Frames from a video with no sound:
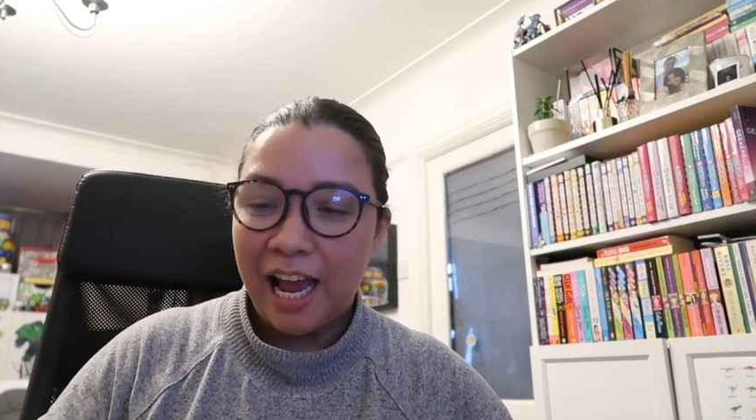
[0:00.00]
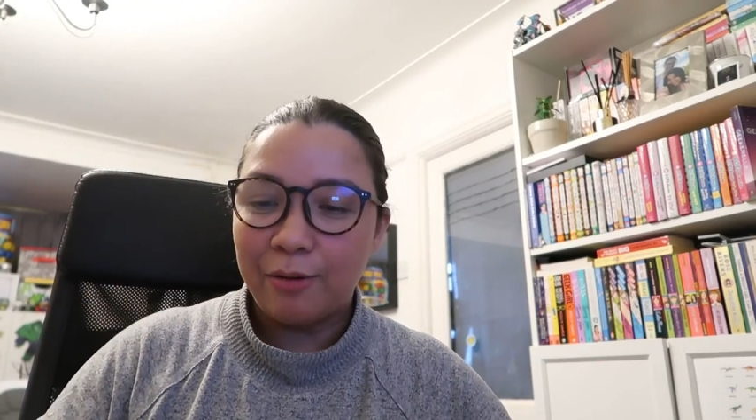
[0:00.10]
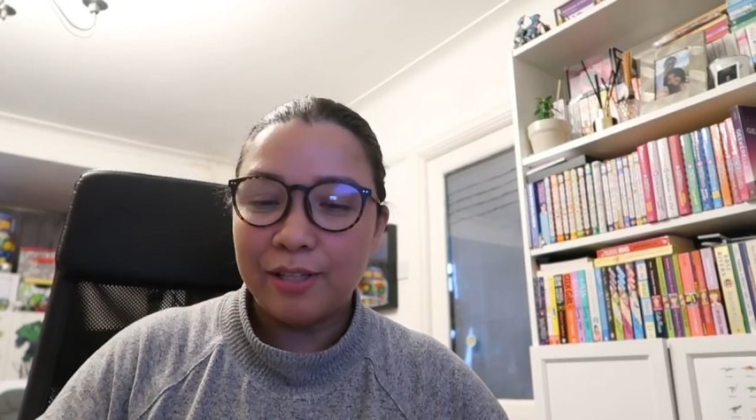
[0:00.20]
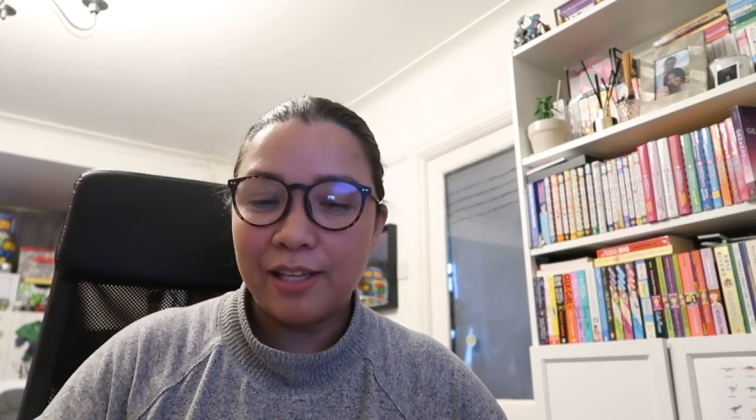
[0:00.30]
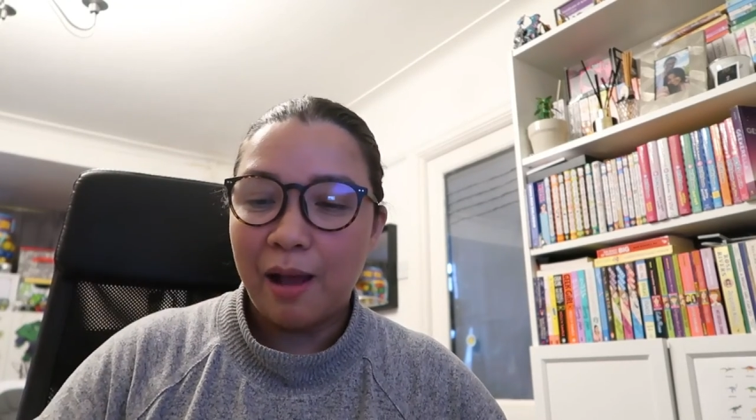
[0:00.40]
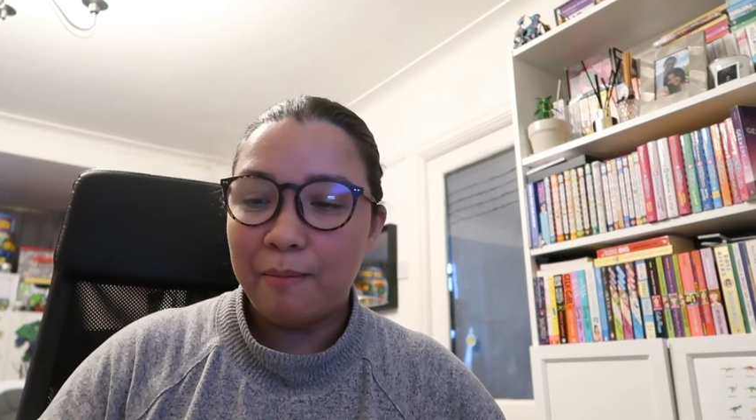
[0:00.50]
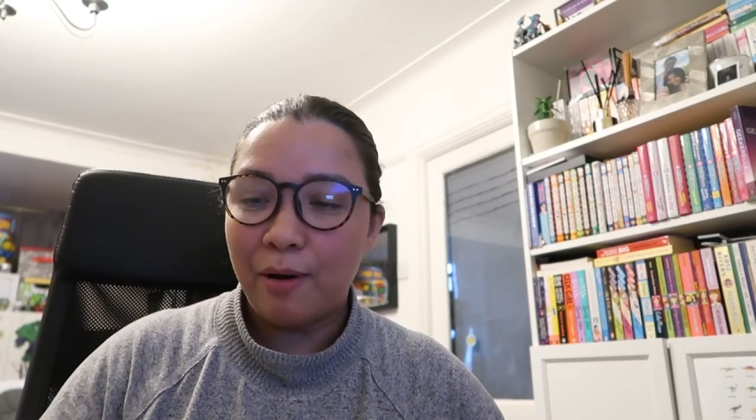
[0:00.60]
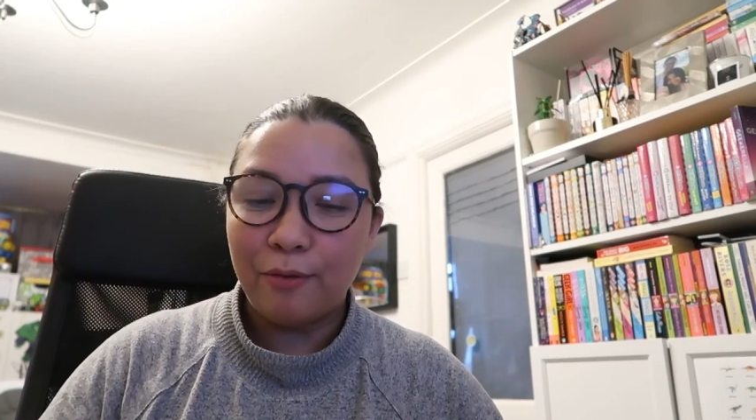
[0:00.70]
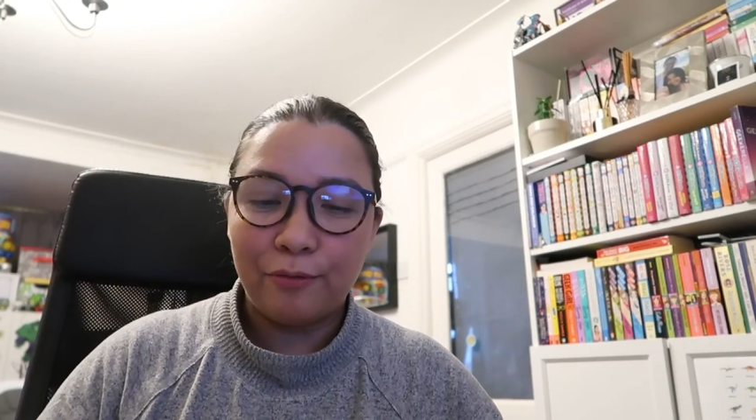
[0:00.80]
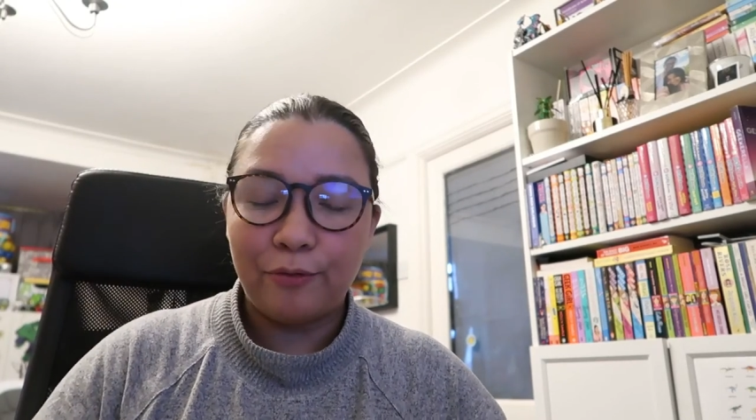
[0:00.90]
out some
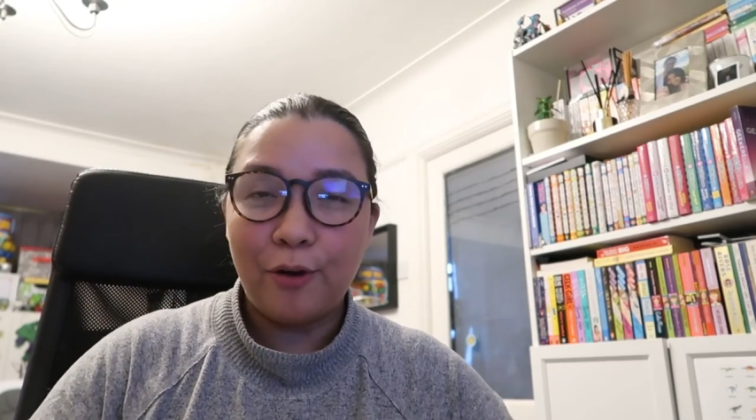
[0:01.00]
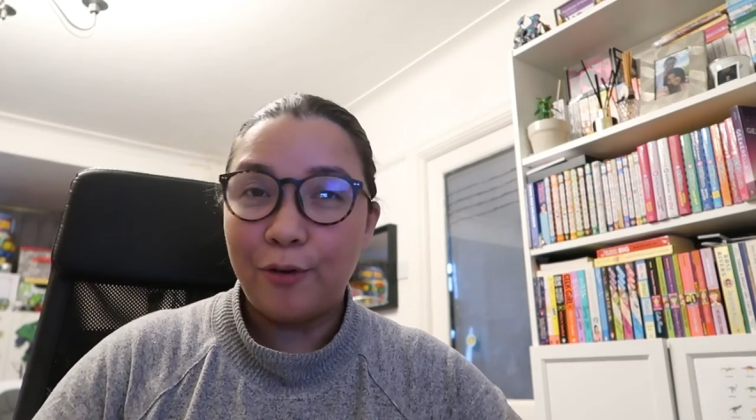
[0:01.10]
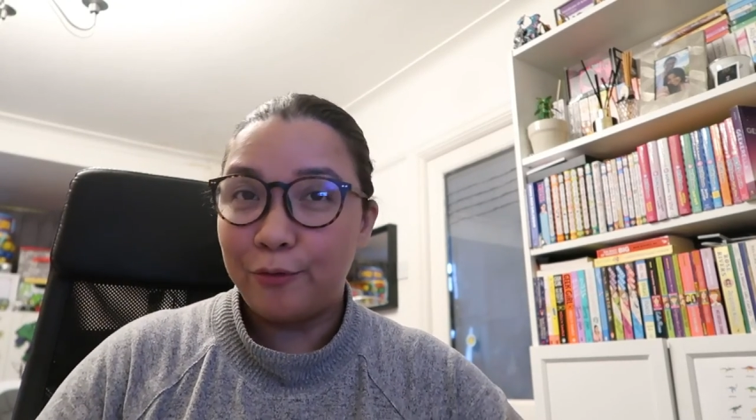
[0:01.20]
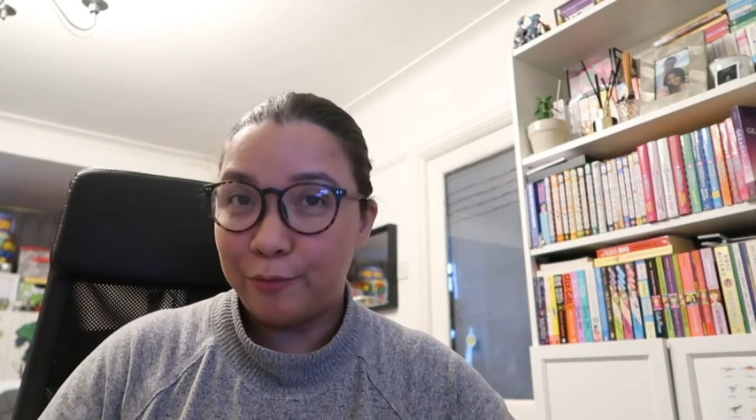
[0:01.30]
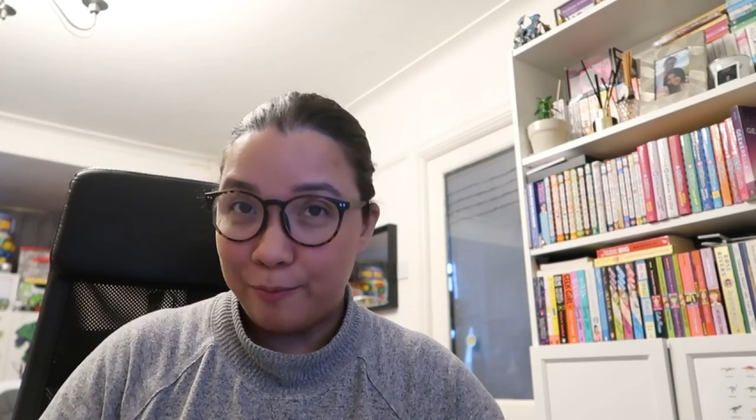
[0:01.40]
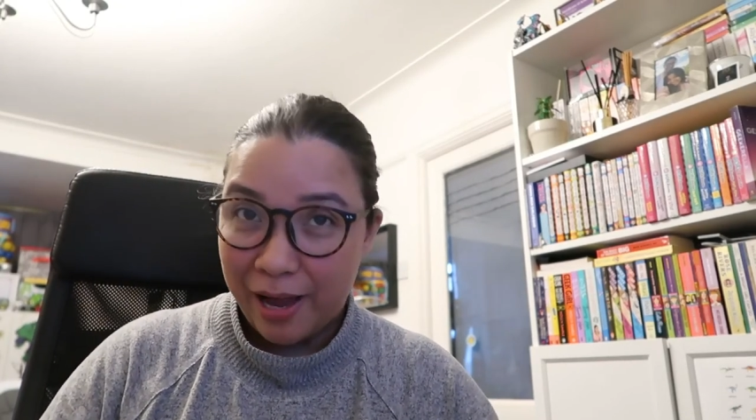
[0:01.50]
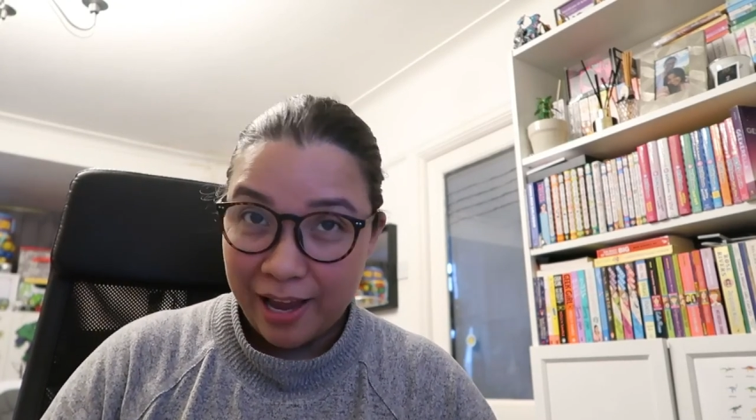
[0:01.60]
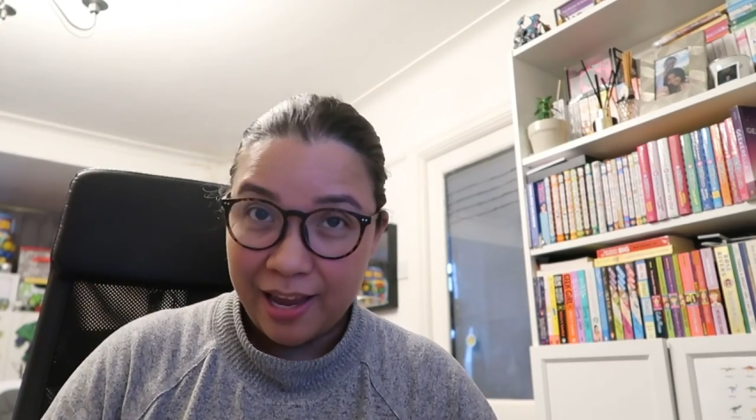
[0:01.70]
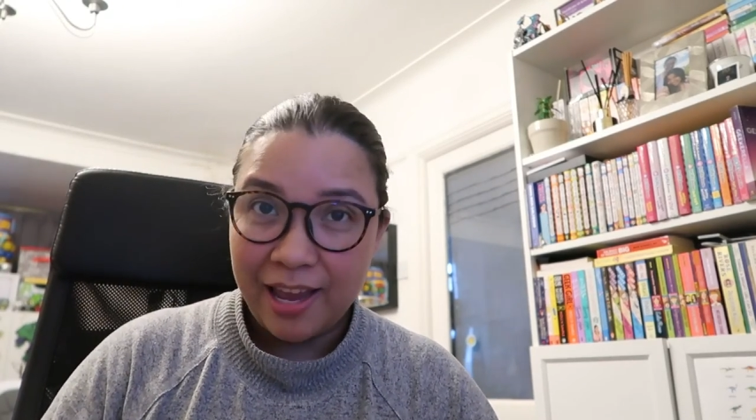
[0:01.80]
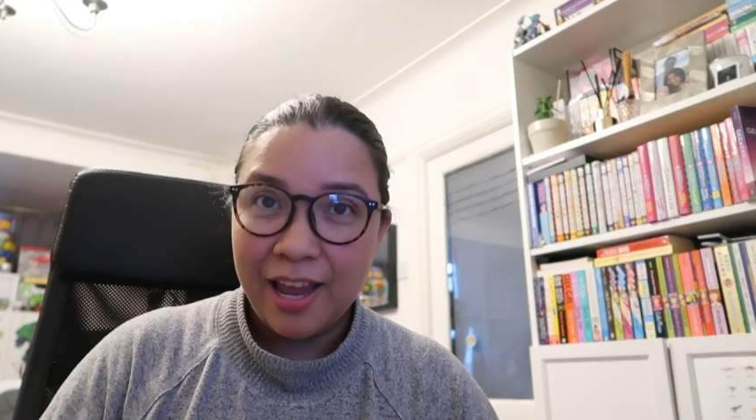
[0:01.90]
of
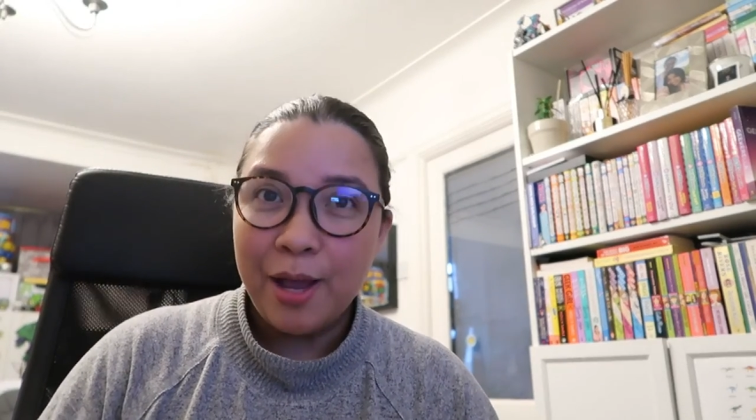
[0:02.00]
my